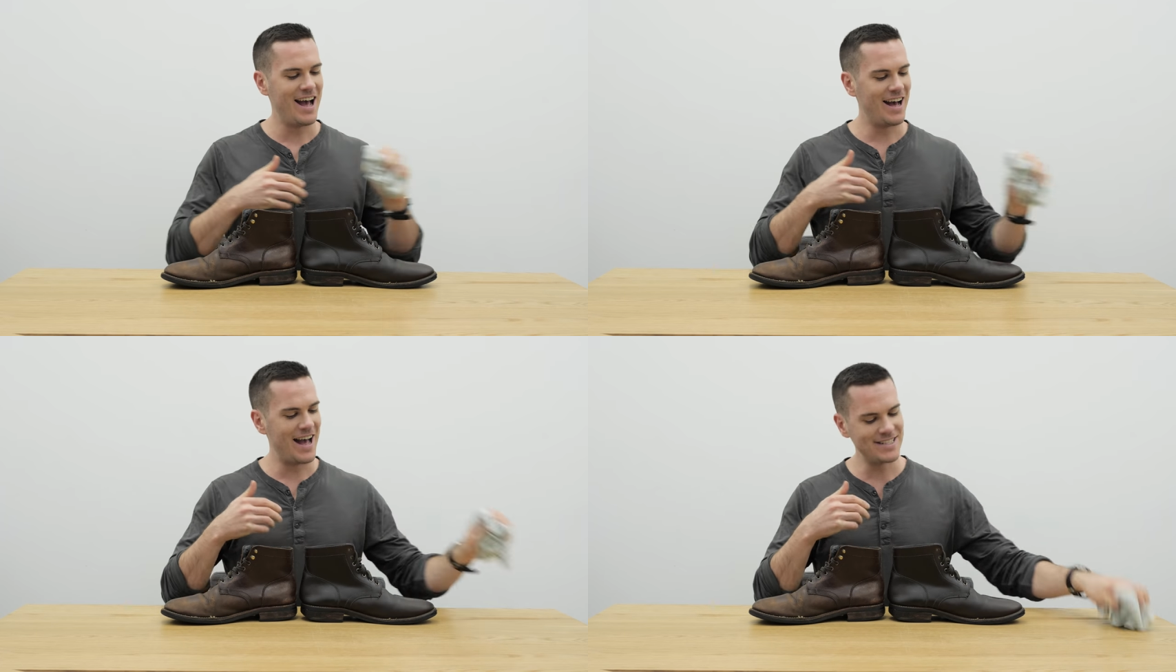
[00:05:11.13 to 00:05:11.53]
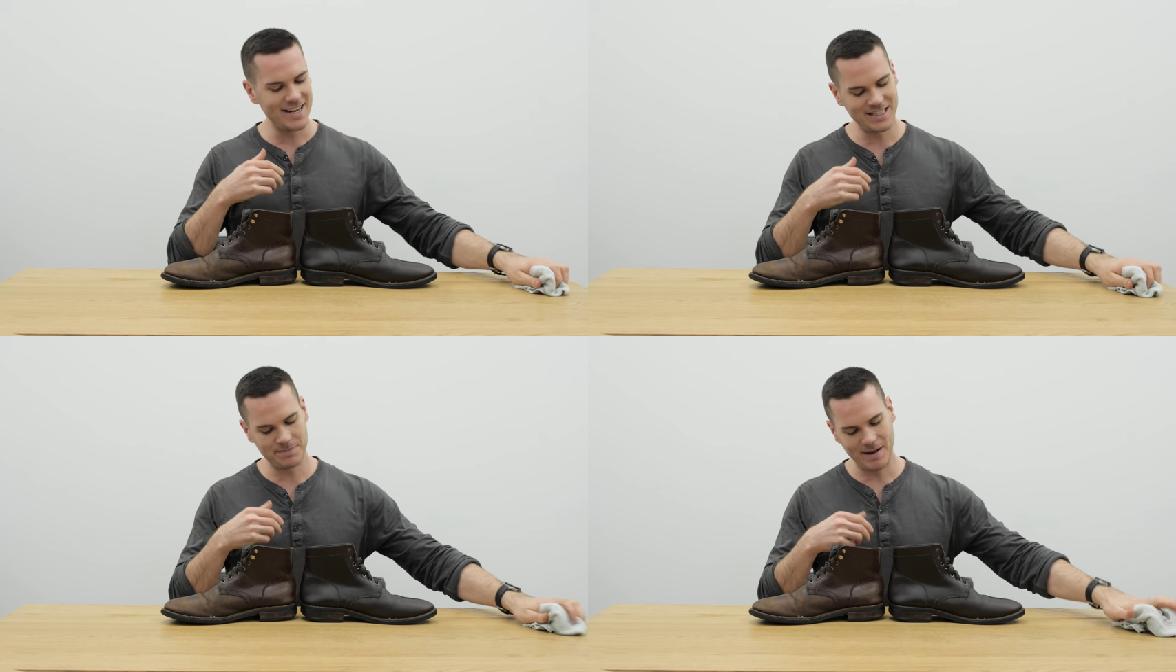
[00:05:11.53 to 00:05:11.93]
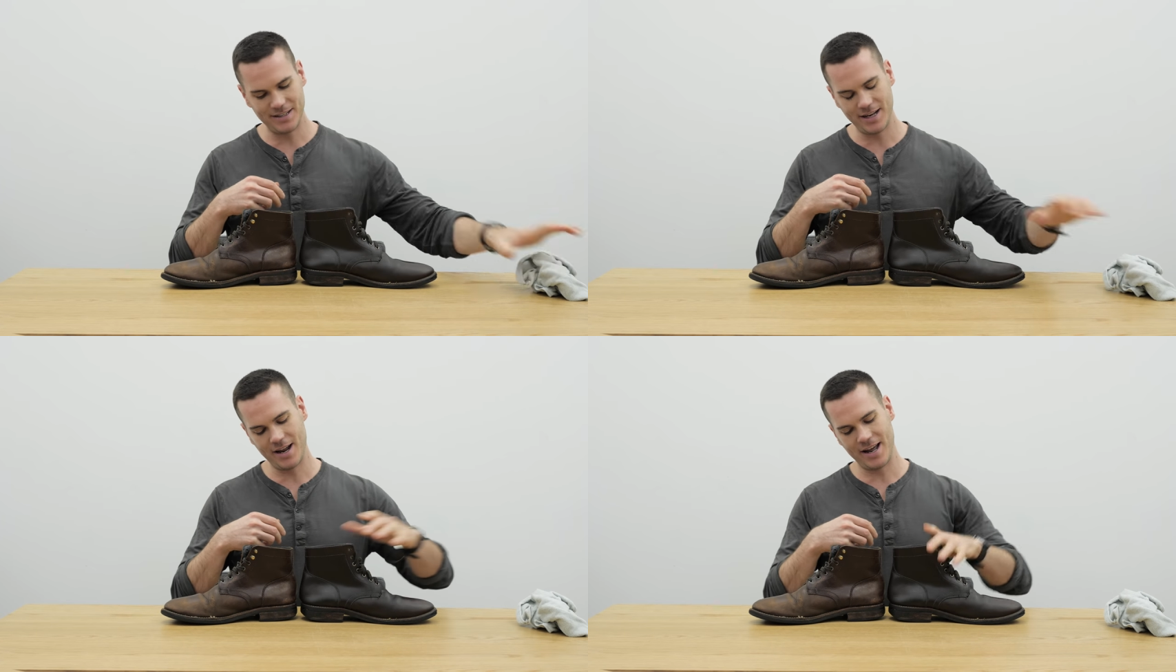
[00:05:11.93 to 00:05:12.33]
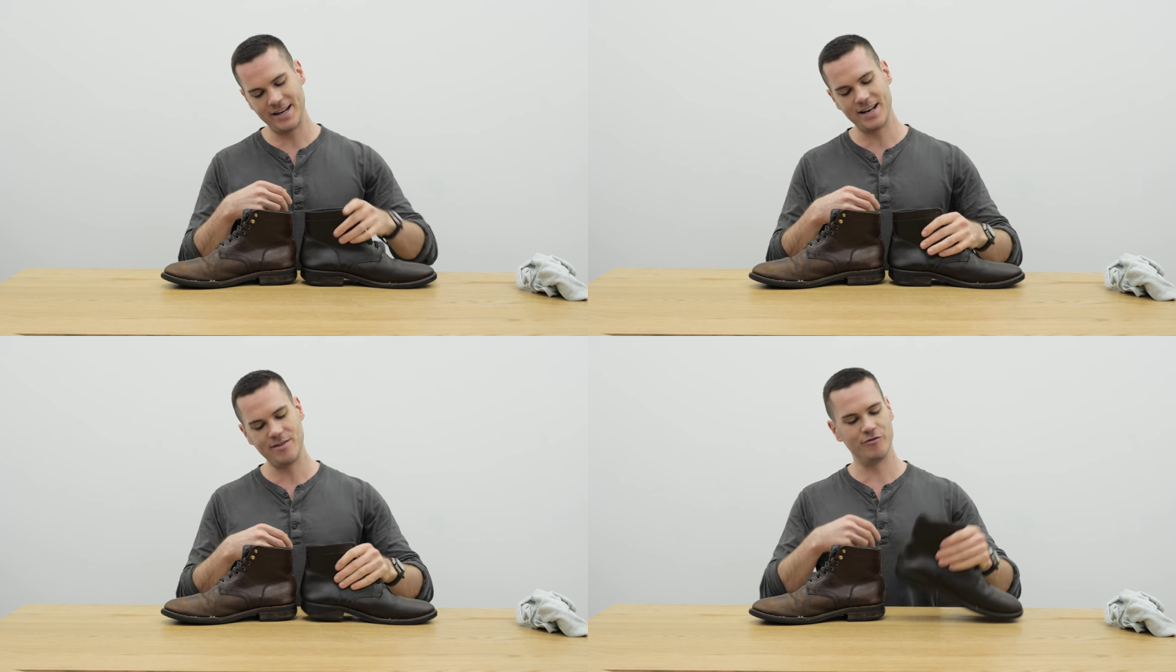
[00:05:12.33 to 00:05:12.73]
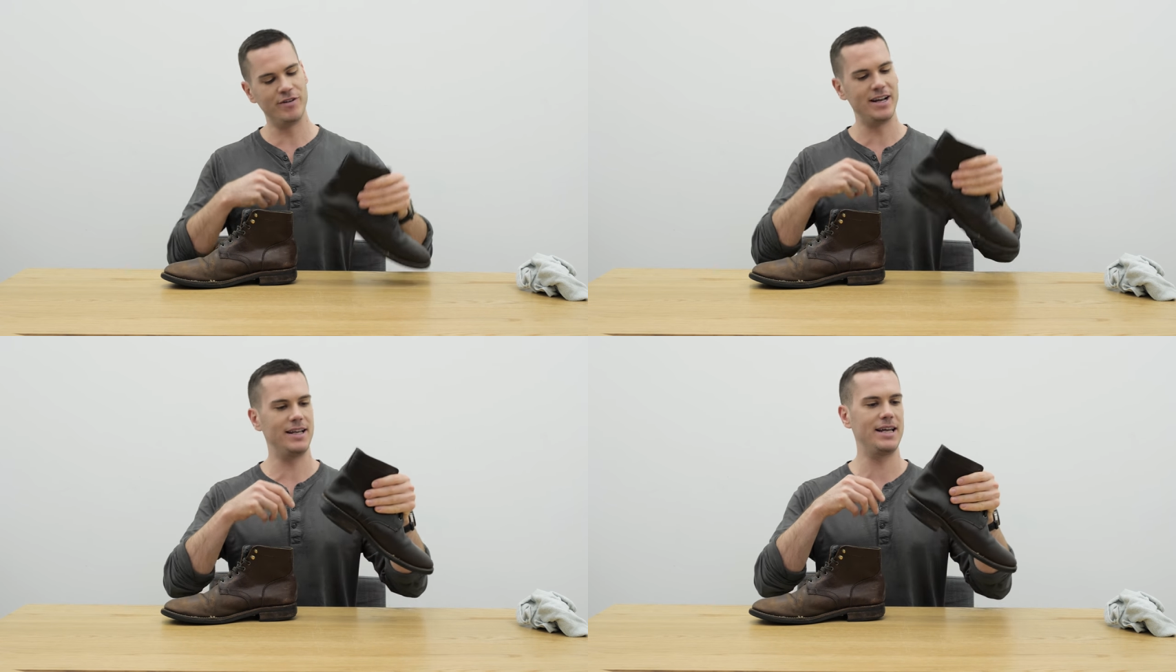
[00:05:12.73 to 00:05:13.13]
As I expected, I didn't
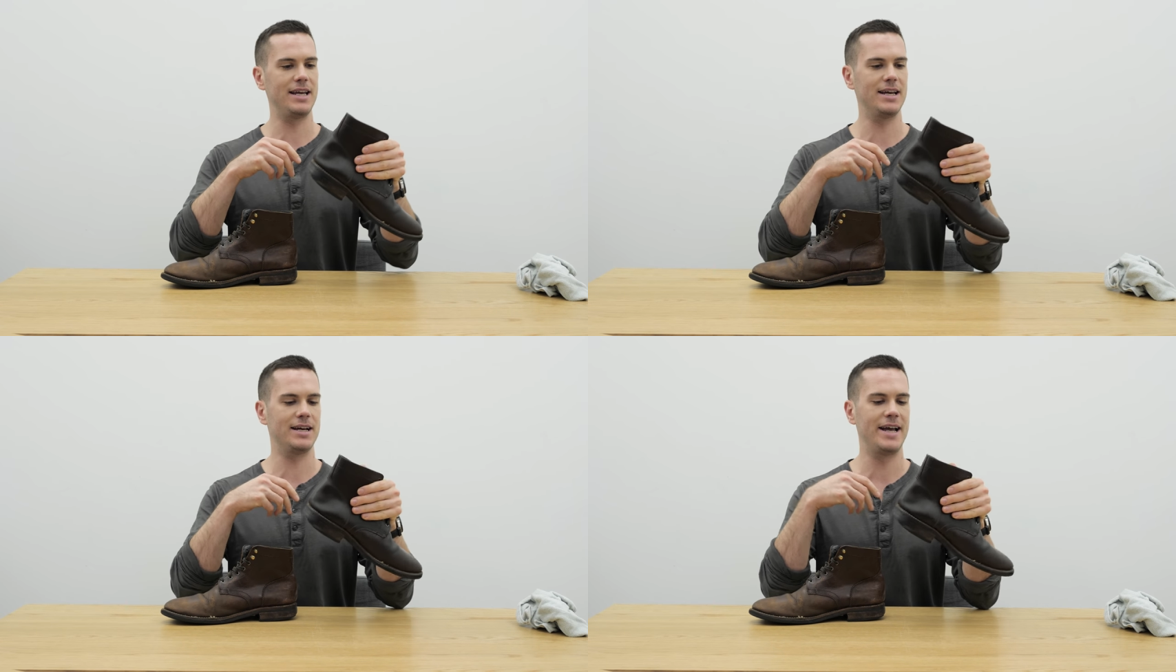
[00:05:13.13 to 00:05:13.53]
really